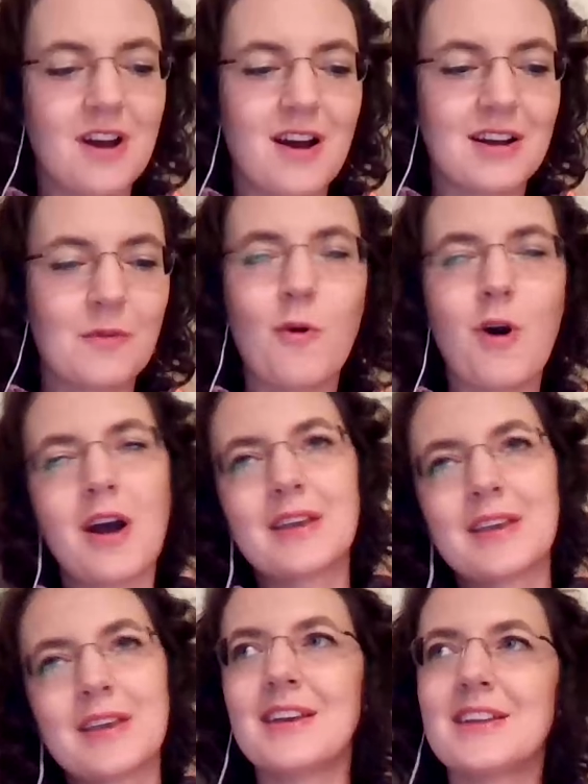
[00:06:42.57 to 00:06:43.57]

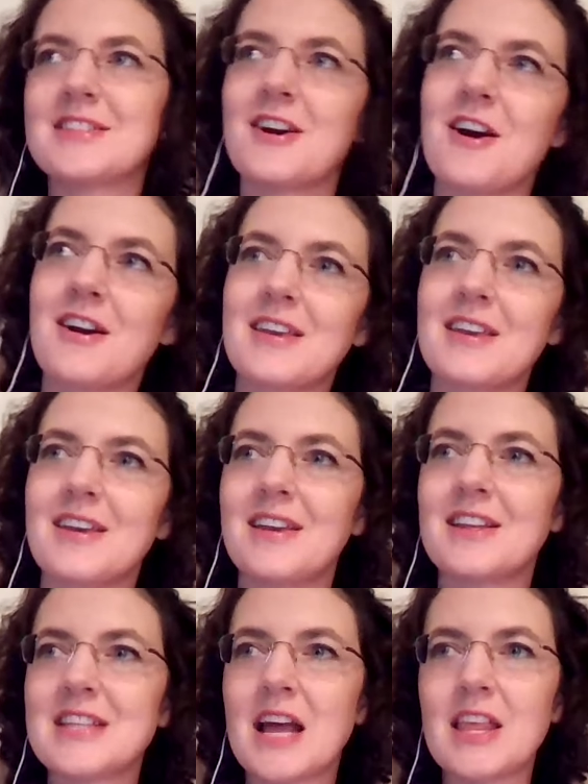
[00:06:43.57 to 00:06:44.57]
walking and talking,
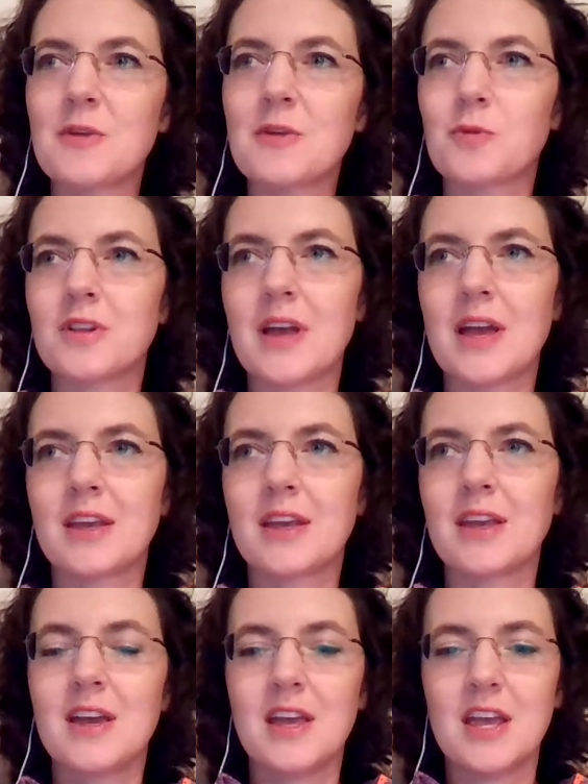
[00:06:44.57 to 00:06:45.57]
it's not like we're like
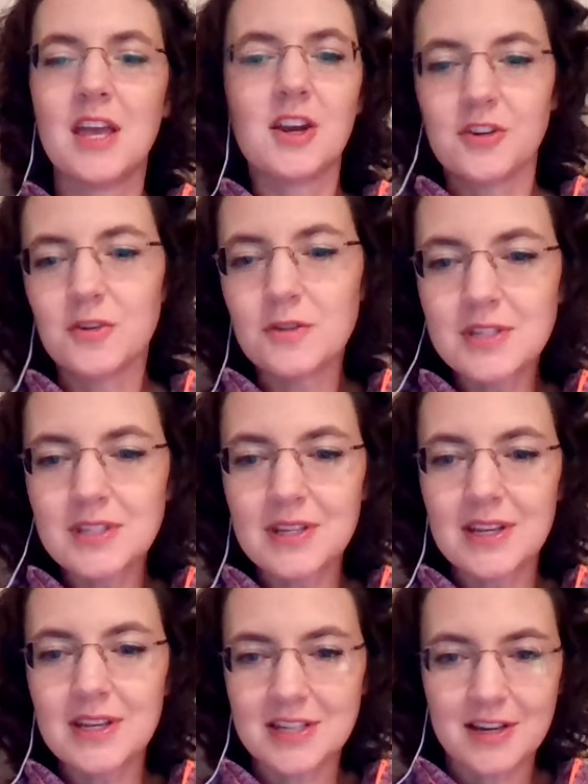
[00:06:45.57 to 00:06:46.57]
introducing
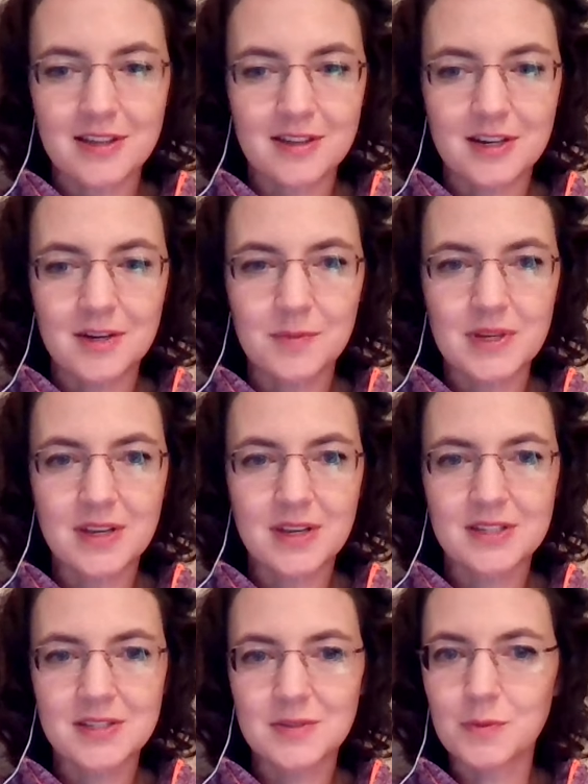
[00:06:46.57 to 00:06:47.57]
each other
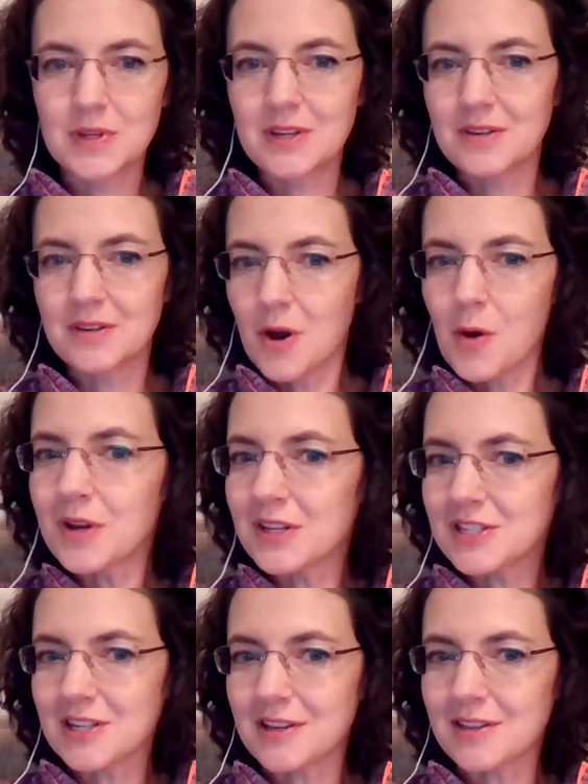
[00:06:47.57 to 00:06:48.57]
because we know
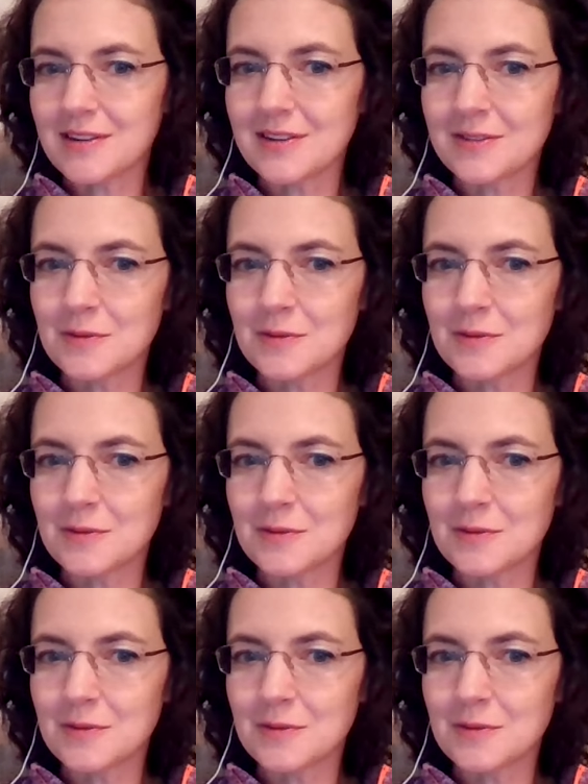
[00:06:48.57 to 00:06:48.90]
each other.